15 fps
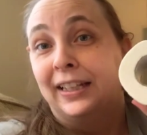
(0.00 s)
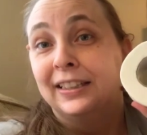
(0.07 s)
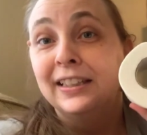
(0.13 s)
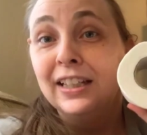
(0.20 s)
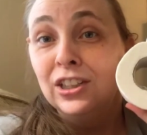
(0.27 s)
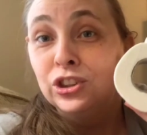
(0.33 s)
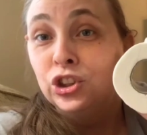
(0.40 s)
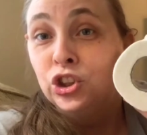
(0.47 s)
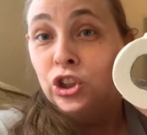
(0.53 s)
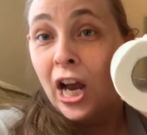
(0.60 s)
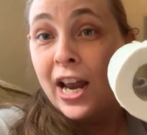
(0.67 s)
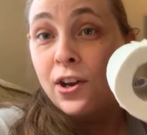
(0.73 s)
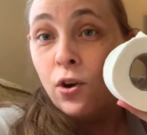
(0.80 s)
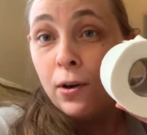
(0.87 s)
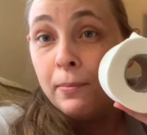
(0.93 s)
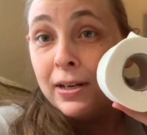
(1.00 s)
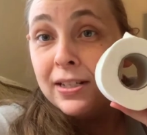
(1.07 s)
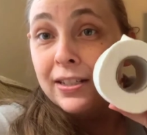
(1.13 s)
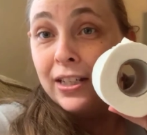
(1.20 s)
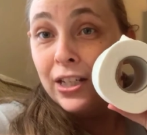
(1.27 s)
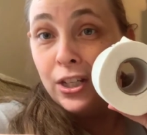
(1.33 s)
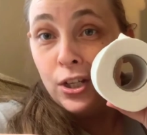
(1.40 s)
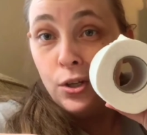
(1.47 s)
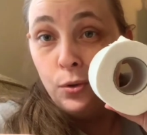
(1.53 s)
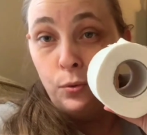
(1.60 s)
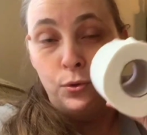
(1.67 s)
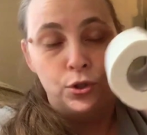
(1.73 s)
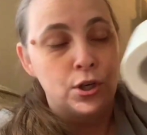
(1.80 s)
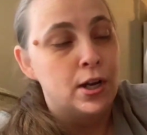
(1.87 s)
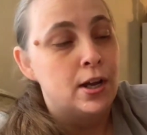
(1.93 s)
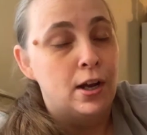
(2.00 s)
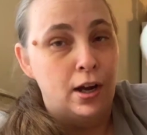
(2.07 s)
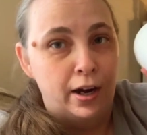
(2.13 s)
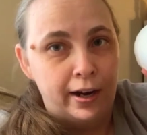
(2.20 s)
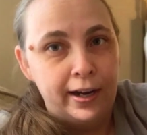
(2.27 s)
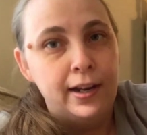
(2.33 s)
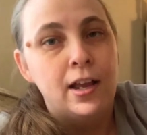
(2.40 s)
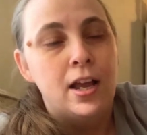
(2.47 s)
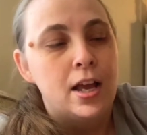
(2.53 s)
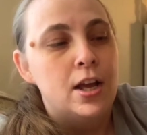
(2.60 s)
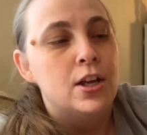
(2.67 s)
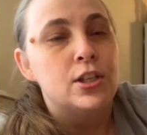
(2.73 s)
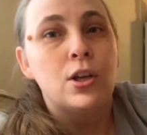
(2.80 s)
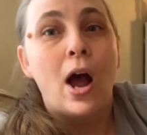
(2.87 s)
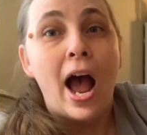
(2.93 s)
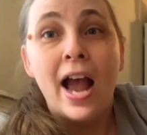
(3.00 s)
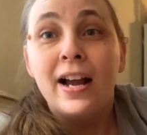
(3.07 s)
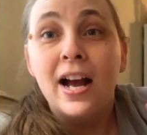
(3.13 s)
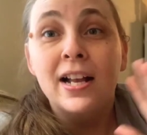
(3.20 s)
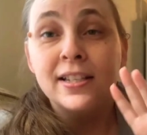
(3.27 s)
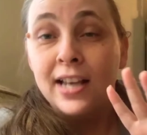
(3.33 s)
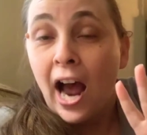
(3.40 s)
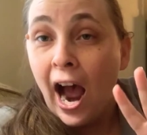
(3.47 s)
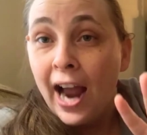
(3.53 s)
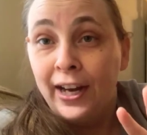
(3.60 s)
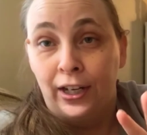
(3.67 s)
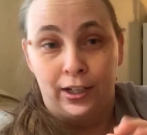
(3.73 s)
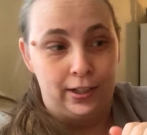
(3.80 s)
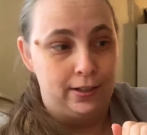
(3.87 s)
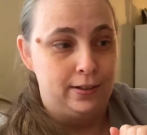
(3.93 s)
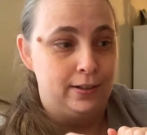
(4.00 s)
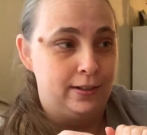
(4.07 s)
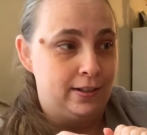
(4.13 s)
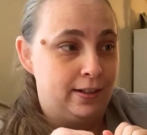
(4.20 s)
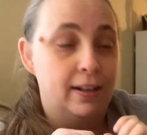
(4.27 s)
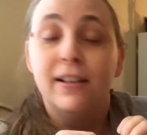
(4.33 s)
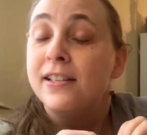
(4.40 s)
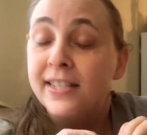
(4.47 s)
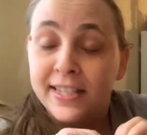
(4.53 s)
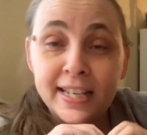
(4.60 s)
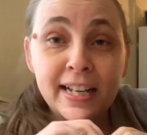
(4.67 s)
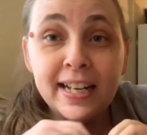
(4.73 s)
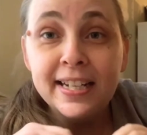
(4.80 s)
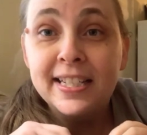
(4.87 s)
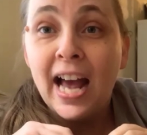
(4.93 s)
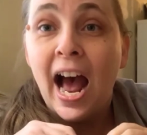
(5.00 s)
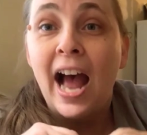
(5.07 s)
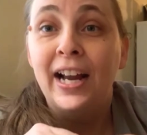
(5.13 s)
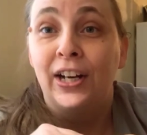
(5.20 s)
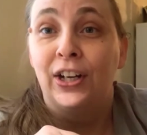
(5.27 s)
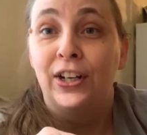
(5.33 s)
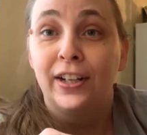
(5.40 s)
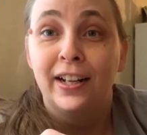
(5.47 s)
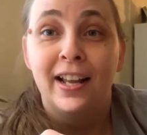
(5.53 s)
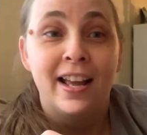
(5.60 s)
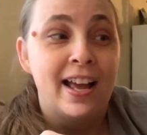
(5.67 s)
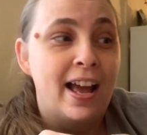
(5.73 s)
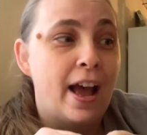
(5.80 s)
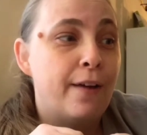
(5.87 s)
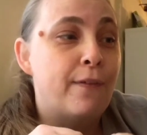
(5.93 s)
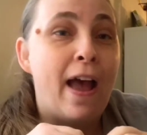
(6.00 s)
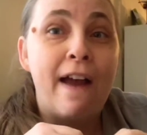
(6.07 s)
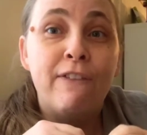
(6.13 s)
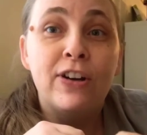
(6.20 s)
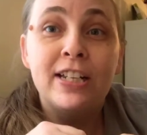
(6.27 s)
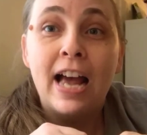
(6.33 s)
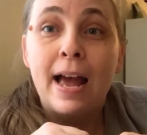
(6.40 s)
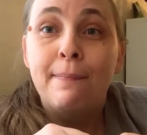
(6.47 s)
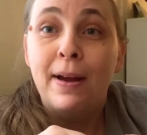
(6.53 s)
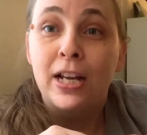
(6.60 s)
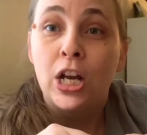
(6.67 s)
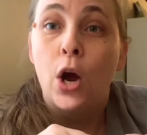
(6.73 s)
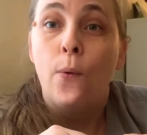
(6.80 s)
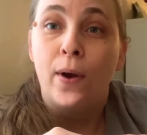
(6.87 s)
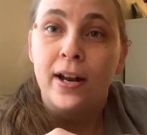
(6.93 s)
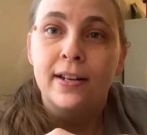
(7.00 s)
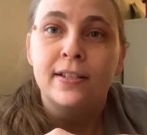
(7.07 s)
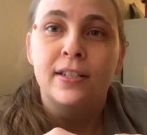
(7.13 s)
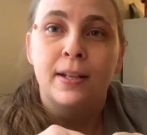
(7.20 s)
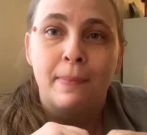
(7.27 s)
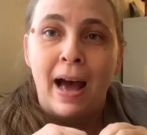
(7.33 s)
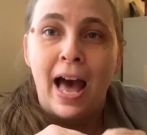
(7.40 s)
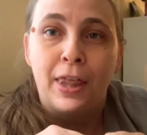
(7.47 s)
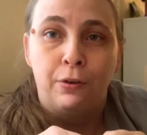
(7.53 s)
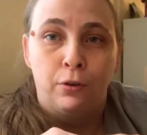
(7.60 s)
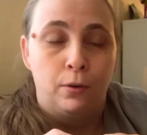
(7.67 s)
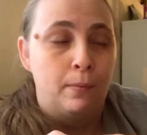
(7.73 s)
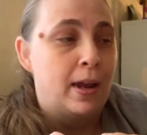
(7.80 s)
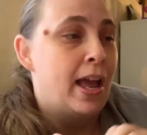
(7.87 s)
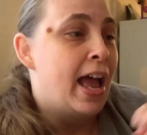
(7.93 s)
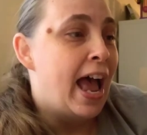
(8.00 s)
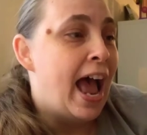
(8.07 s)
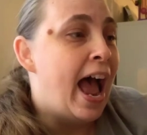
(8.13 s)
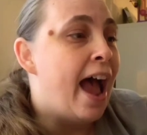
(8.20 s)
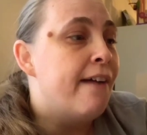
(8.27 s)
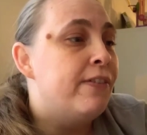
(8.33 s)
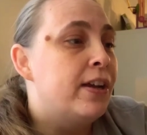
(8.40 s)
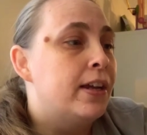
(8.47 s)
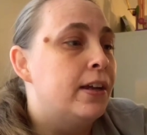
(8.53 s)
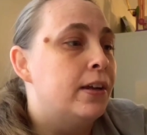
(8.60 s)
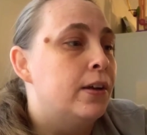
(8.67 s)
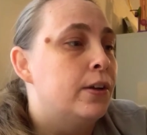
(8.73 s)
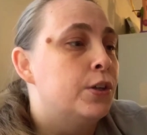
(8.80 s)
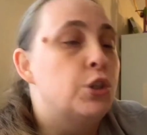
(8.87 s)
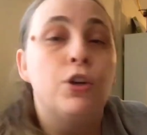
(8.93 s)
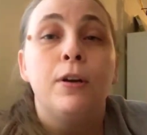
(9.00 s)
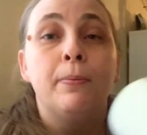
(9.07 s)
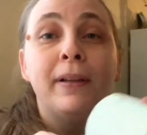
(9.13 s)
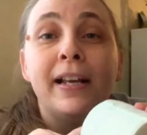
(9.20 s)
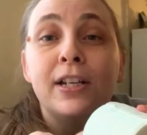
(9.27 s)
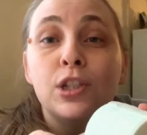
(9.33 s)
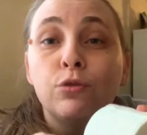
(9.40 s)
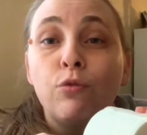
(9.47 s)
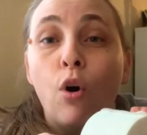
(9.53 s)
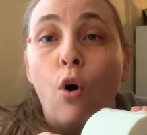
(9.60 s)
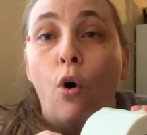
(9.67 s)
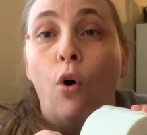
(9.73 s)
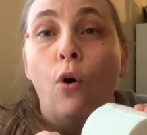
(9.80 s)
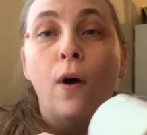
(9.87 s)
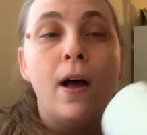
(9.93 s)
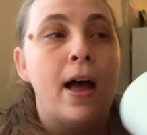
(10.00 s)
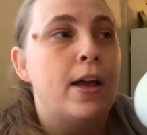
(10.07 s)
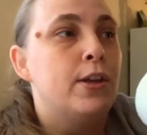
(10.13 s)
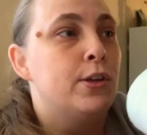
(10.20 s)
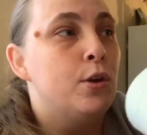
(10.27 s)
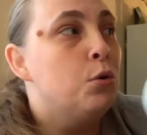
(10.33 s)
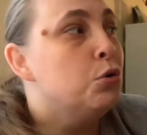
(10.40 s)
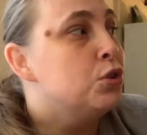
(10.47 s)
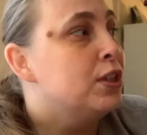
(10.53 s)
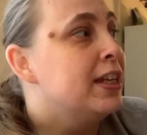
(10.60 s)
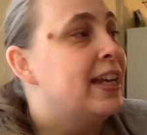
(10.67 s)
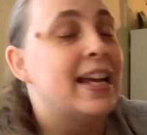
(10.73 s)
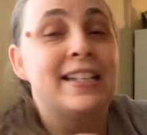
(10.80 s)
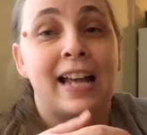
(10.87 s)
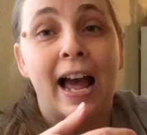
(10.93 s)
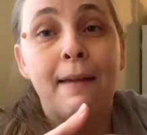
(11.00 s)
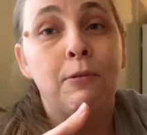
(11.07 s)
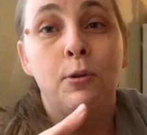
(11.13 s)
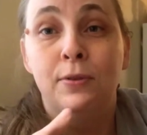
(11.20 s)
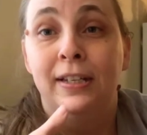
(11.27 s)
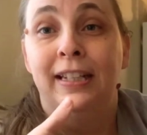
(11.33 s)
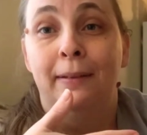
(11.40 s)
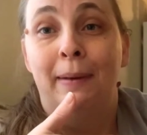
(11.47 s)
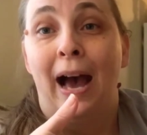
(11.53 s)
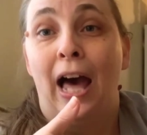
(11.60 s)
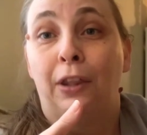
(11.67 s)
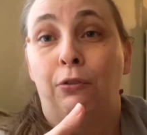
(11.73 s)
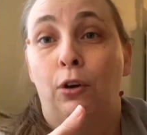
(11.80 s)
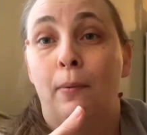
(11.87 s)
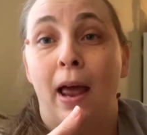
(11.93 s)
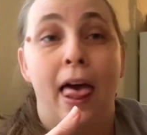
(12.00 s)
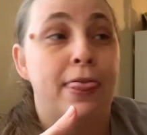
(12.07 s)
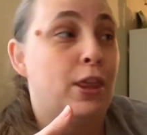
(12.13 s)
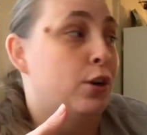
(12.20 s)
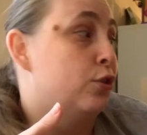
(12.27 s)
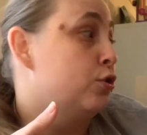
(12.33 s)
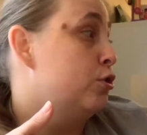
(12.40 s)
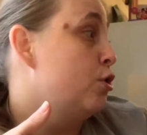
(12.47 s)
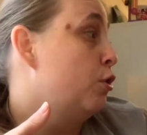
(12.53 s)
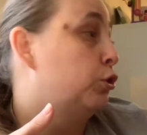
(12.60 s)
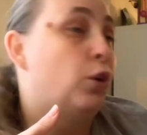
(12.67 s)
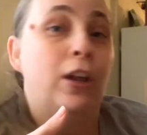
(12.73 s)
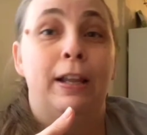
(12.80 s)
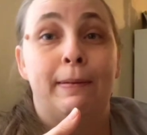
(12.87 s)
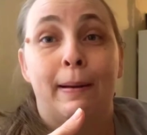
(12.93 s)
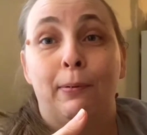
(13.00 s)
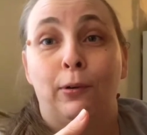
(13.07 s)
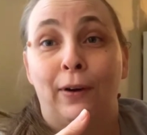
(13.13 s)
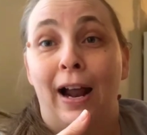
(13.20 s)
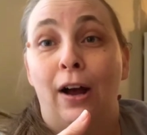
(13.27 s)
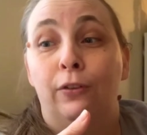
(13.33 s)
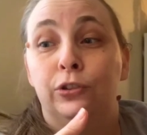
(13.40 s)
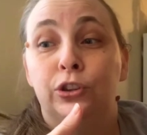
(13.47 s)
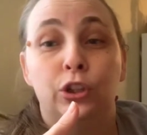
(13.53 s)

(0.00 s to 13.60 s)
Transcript: The thing's ginormously huge. Right? So I got tired, sick and tired of every time I go into the bathroom having to replace the roll, usually as I'm using the bathroom and there's no toilet paper around.